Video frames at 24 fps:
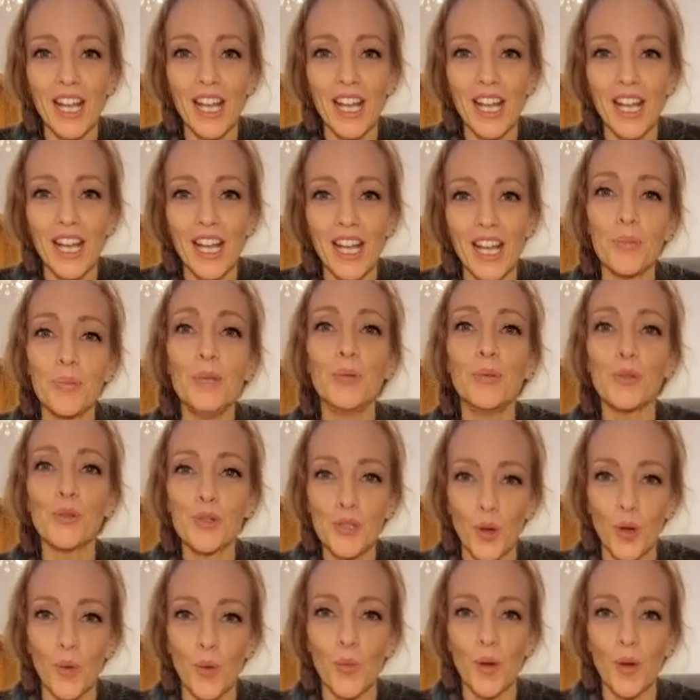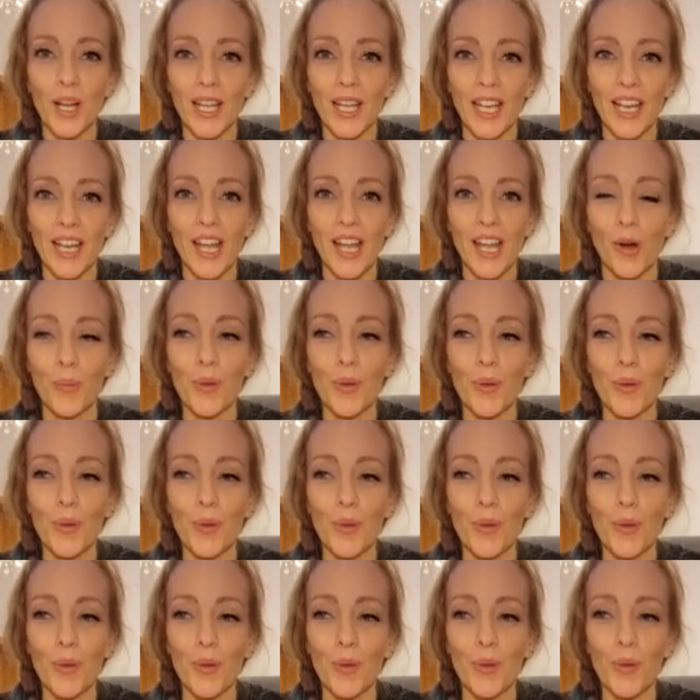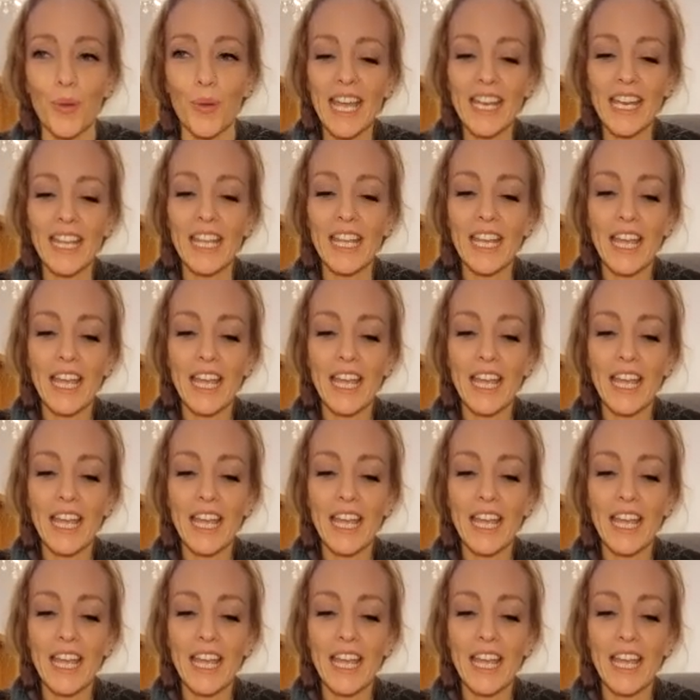A lot of people don't want to get help. And